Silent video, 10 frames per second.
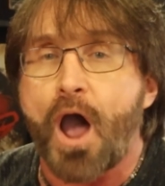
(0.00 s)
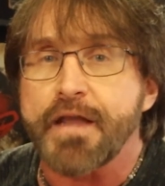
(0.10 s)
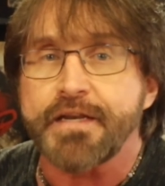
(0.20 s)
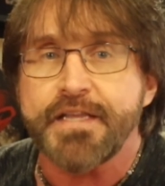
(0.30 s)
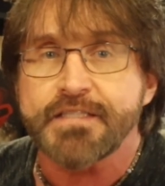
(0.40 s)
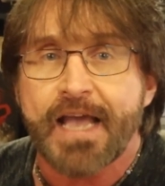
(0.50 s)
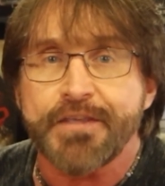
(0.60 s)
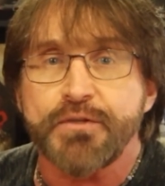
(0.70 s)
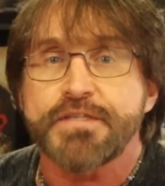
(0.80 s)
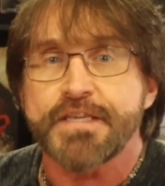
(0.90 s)
oddities at
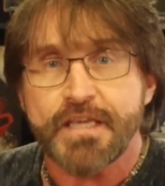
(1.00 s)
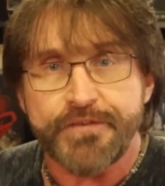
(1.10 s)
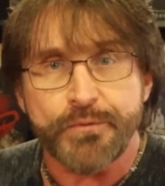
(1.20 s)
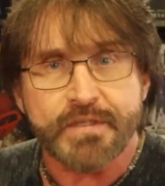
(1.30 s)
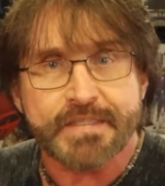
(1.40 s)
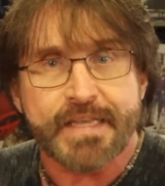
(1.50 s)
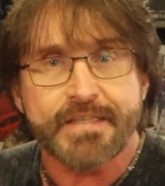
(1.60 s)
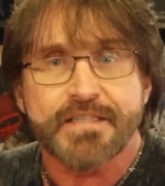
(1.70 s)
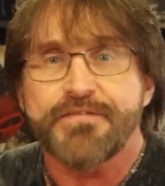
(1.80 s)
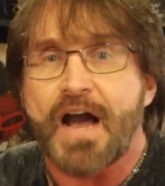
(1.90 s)
you to give you a
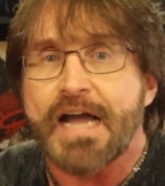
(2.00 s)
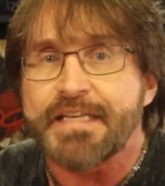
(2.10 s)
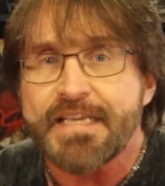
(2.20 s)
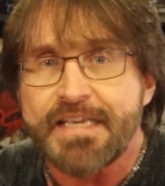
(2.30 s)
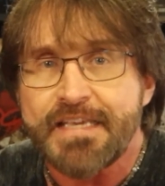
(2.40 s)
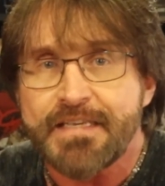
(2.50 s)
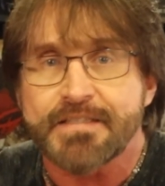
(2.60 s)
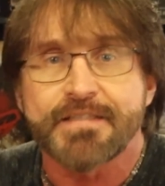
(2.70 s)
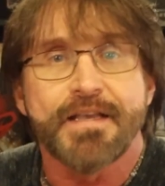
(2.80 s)
sense of unease.